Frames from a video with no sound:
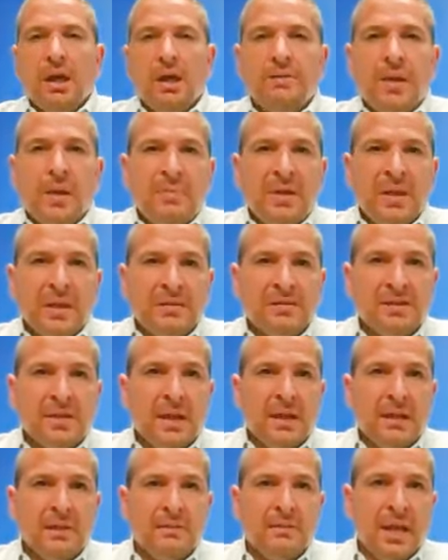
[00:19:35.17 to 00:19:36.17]
That being
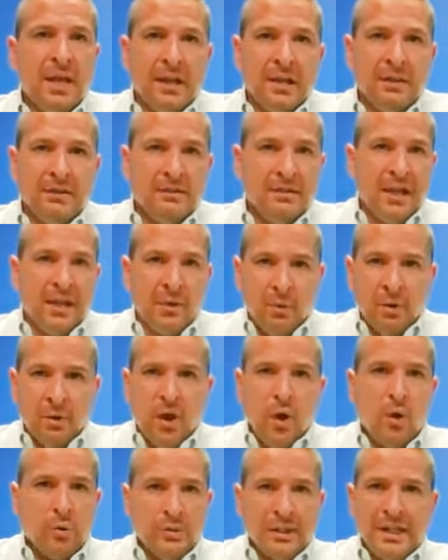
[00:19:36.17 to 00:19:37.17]
said, they, they don't
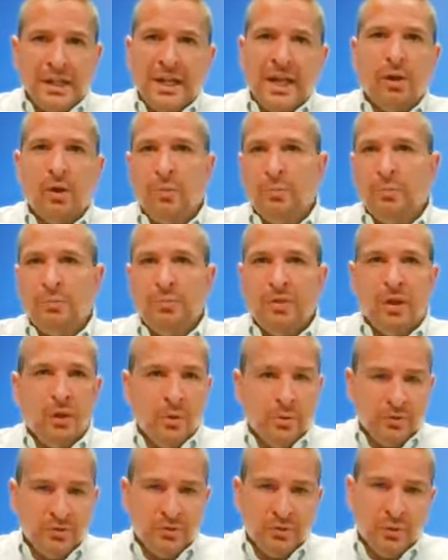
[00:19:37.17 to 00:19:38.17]
only help
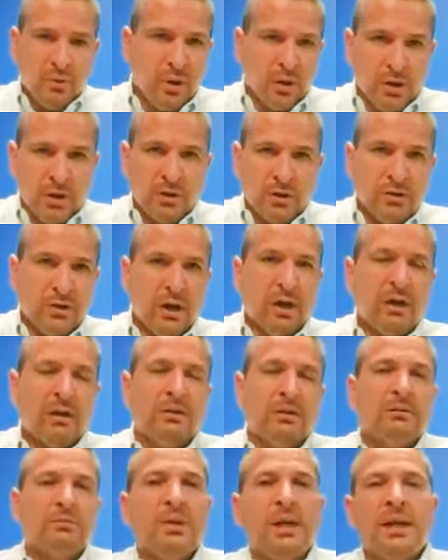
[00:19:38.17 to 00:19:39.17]
those who are,
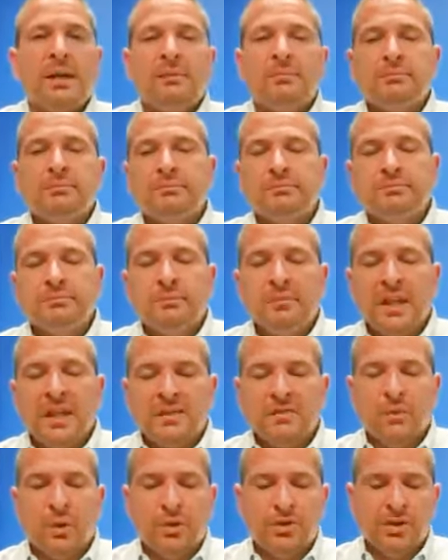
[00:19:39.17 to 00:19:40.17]
are uh,
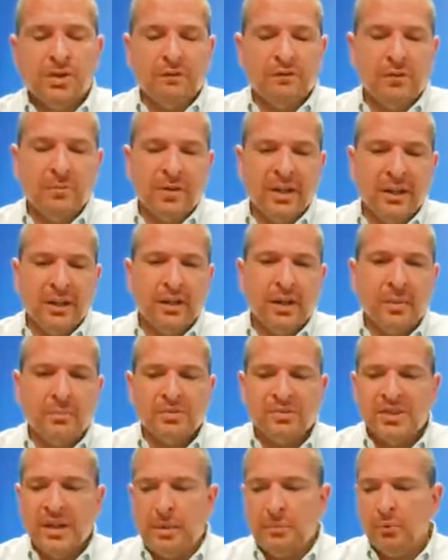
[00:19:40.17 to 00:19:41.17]
less fortunate from an income
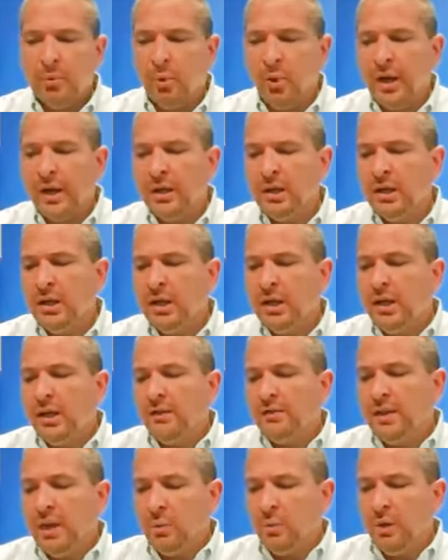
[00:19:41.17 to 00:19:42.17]
standpoint.
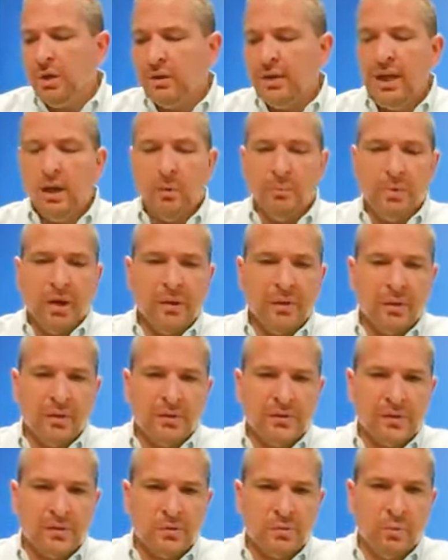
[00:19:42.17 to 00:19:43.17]
They will help
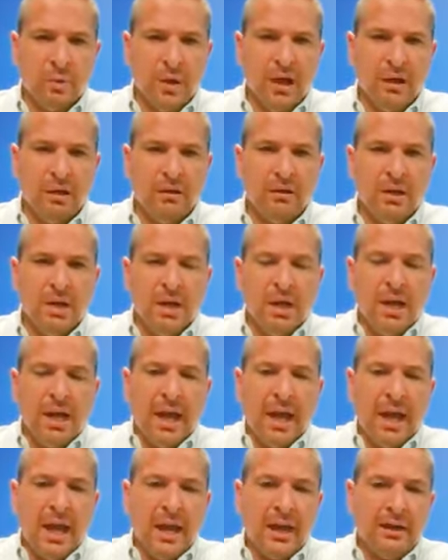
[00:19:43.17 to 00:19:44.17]
others as well.
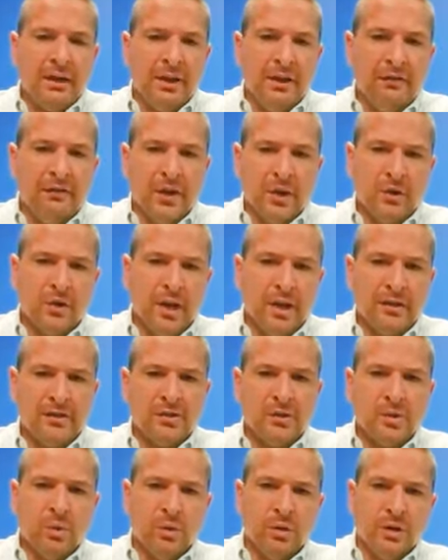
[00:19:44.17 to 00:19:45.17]
And if your credit
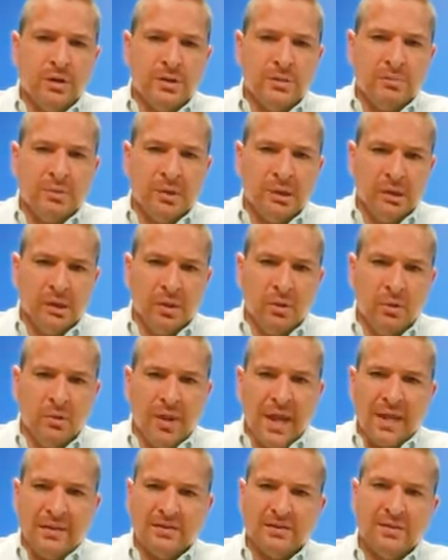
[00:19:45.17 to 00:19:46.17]
score is below
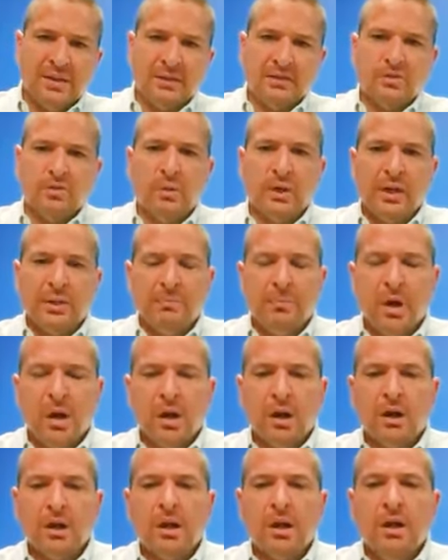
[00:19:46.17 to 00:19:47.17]
that six twenty
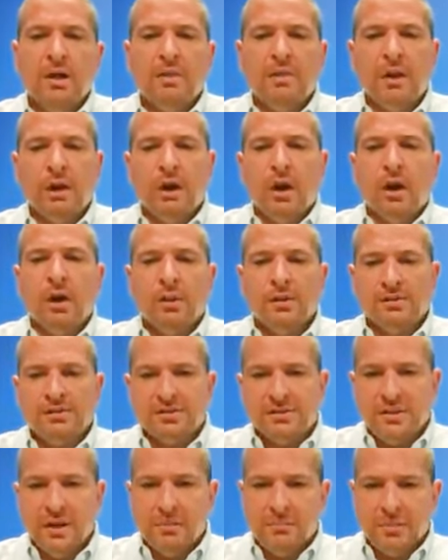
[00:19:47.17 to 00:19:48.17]
mark, there are
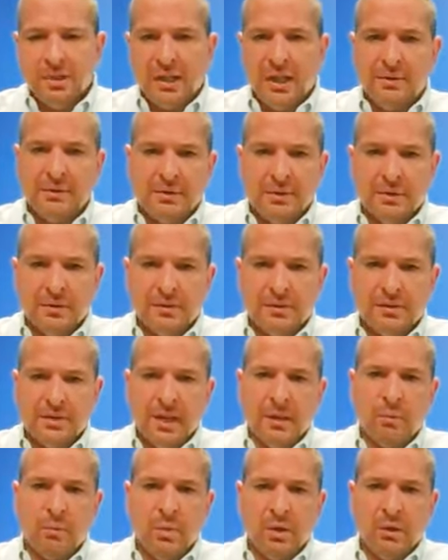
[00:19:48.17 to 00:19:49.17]
some lenders
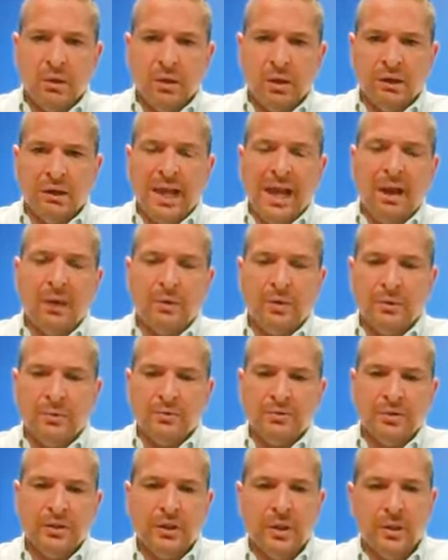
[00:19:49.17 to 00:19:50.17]
that will allow you
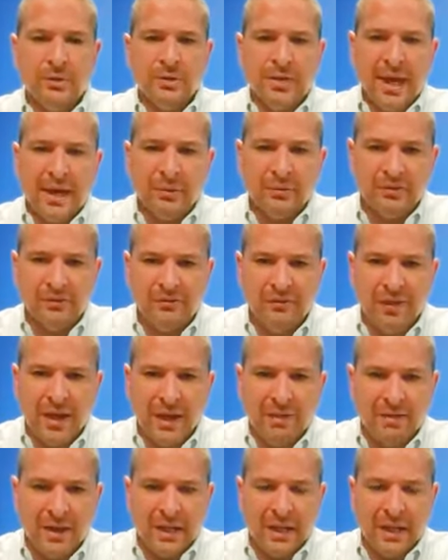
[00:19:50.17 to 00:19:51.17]
to go down to
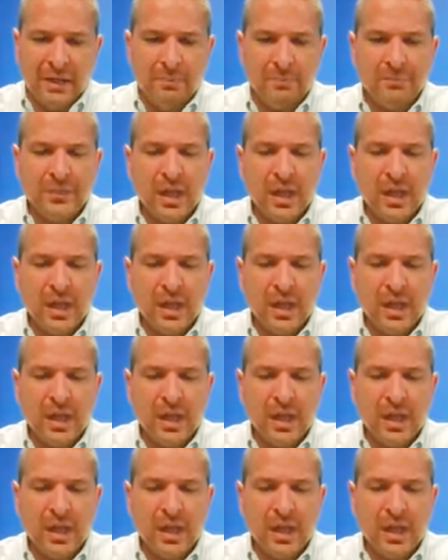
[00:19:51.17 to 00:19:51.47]
five eighty.